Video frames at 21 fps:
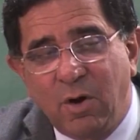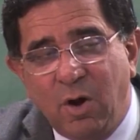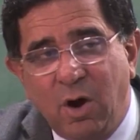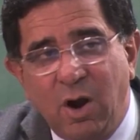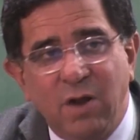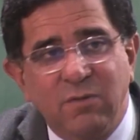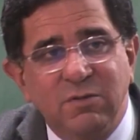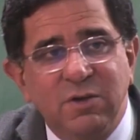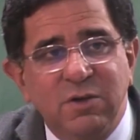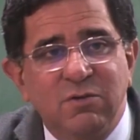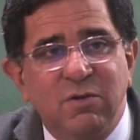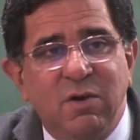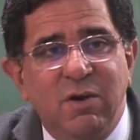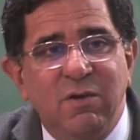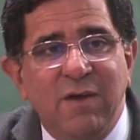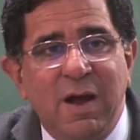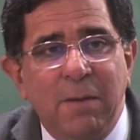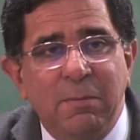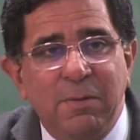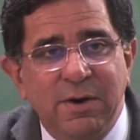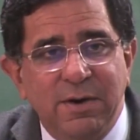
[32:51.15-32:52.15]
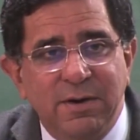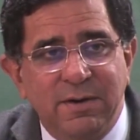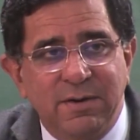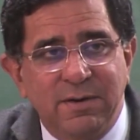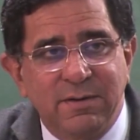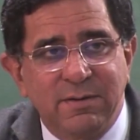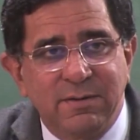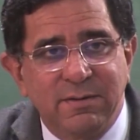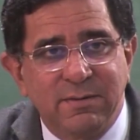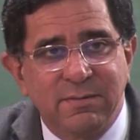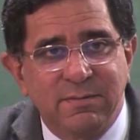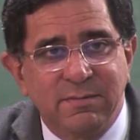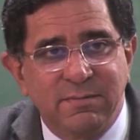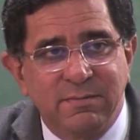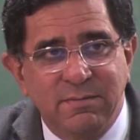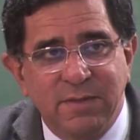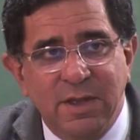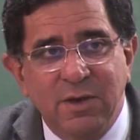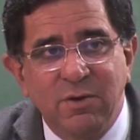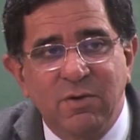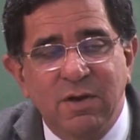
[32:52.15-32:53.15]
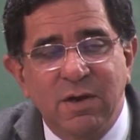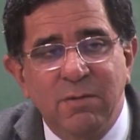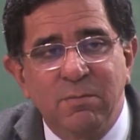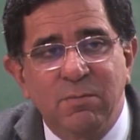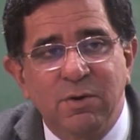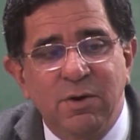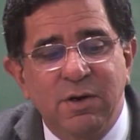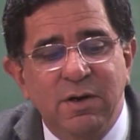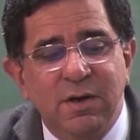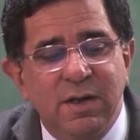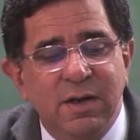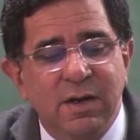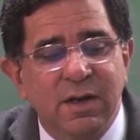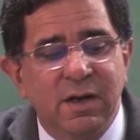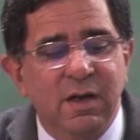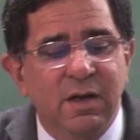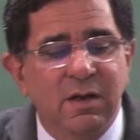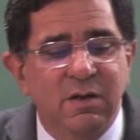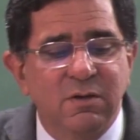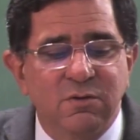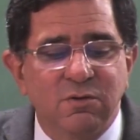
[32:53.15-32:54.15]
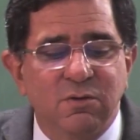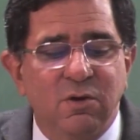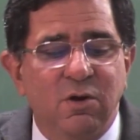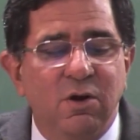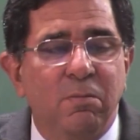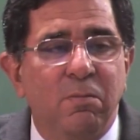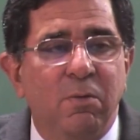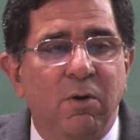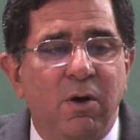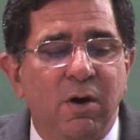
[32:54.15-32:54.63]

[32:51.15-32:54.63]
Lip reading: all of this will evaporate, then you can put it in a solar